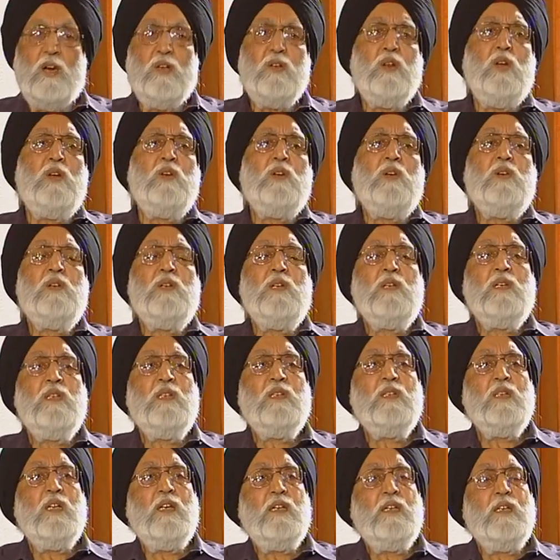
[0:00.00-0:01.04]
No,
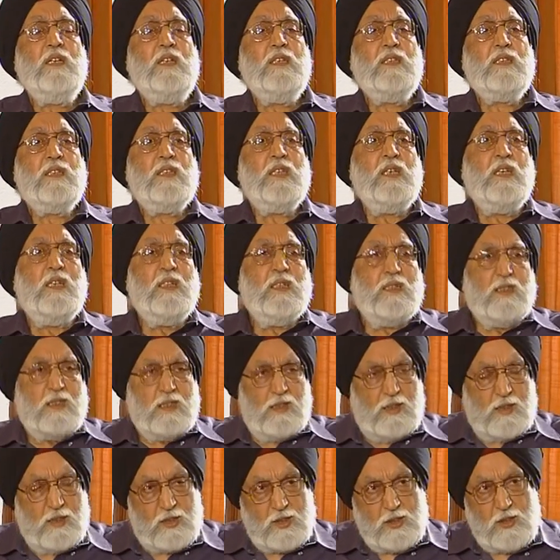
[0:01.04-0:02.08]

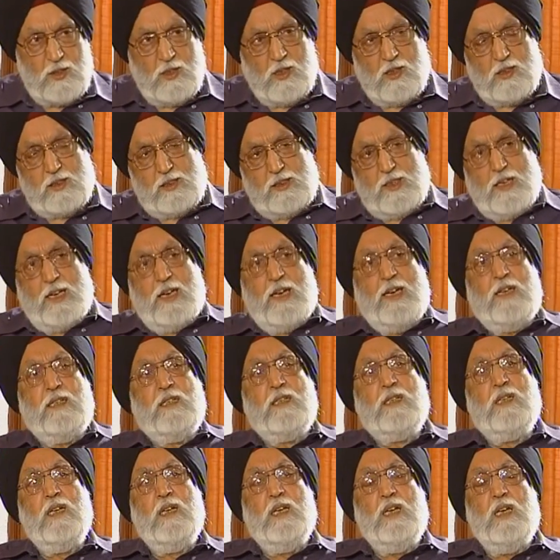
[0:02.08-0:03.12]
it's not
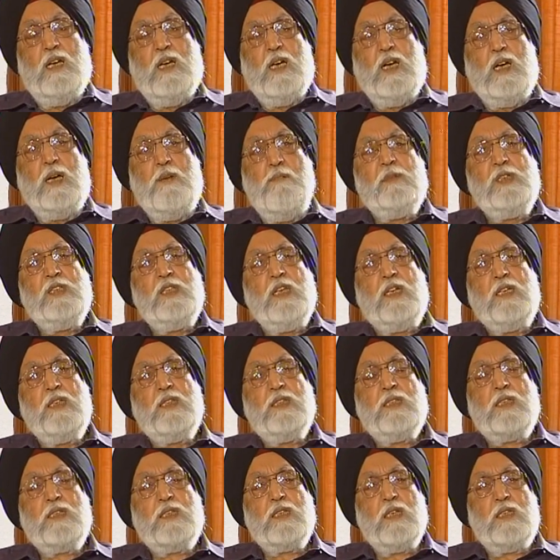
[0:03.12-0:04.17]
that. I mean, there
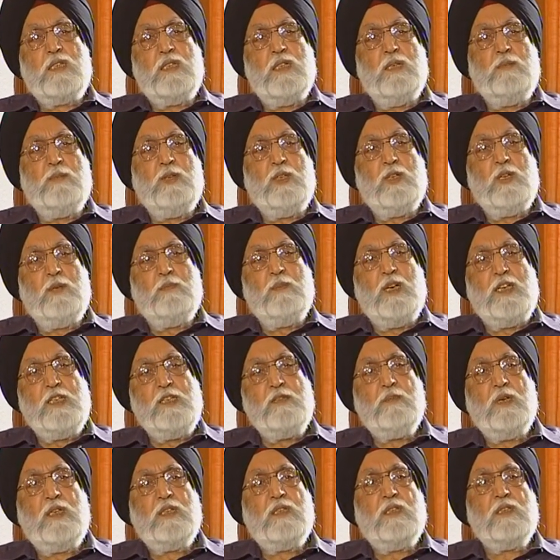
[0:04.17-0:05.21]
is a certain amount of
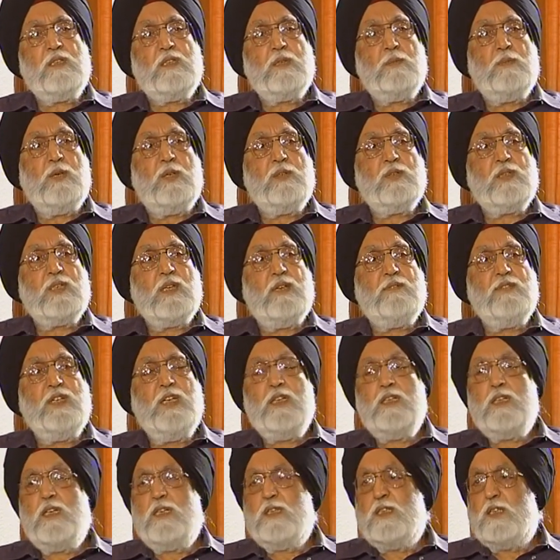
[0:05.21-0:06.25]
money, but it's about
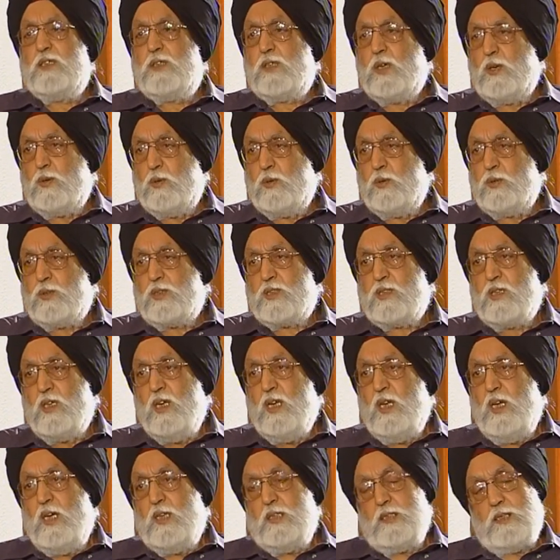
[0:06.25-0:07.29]
700-800 crores.
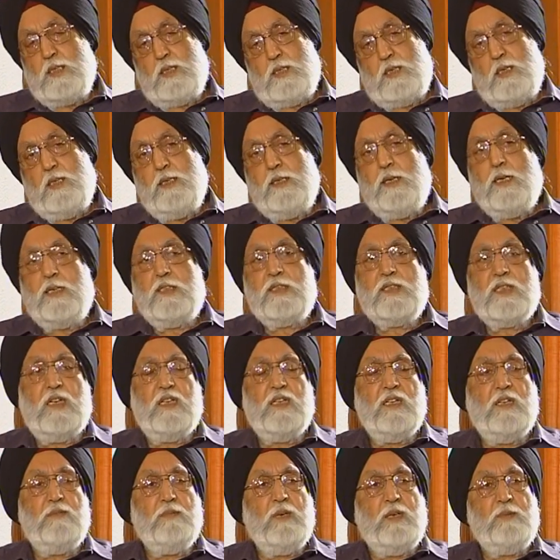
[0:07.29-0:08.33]
Certainly, I
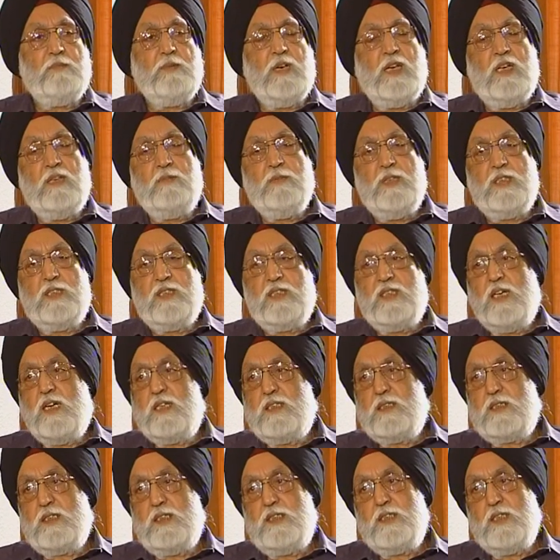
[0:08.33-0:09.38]
said in my parliamentary
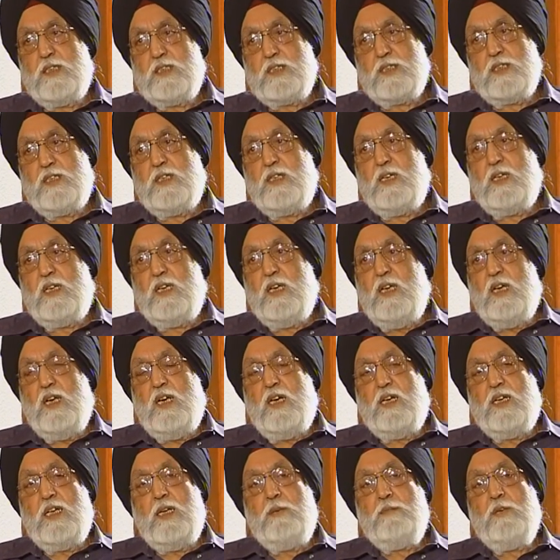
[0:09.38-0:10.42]
answer yesterday,
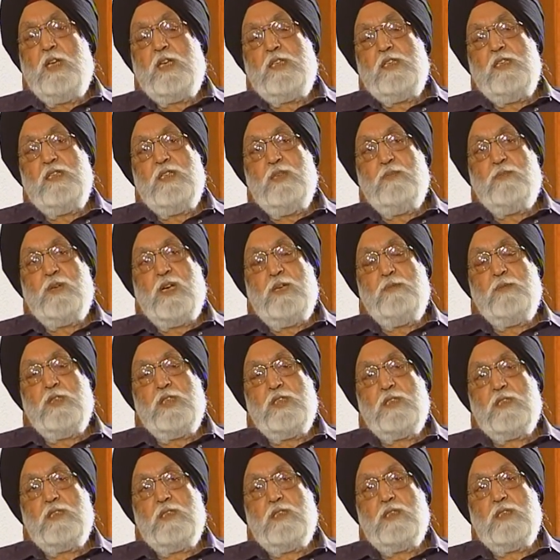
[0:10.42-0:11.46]
and I'm lucky the Prime
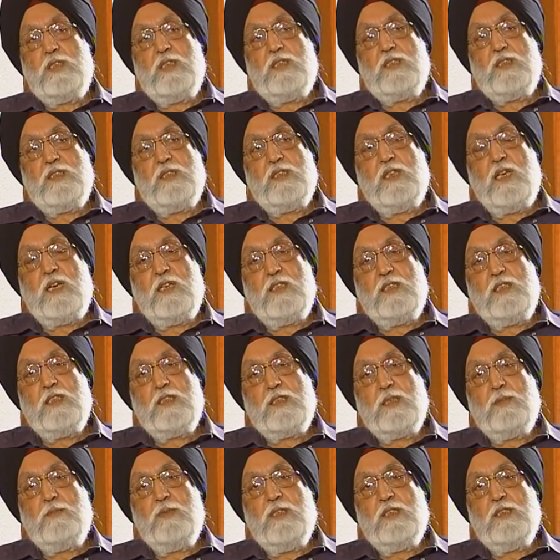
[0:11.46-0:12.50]
Minister sits in the
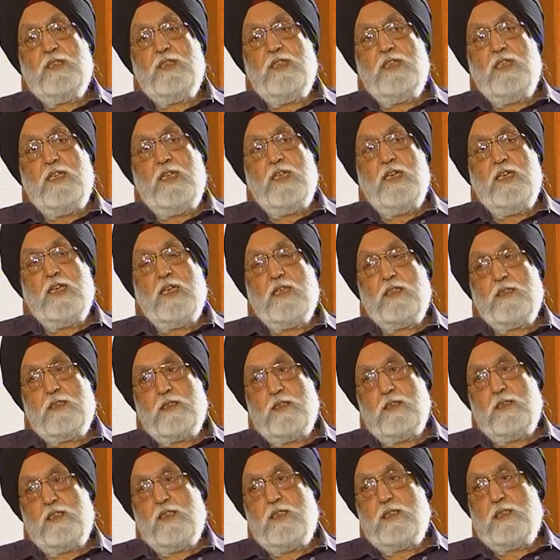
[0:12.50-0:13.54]
Rajya Sabha the day I
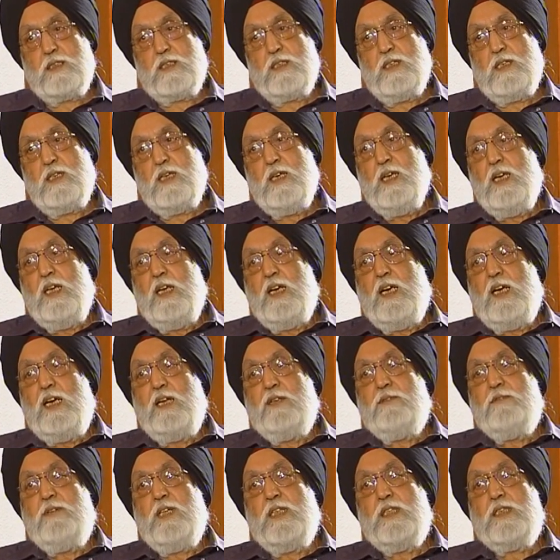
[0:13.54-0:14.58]
answer Thursday,
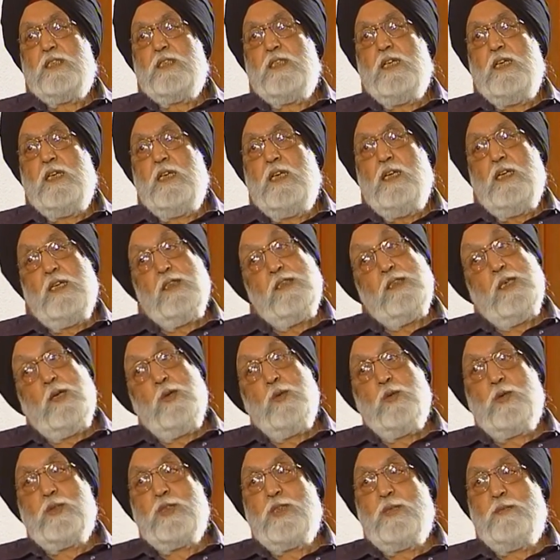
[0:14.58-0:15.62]
and Wednesday in the Lok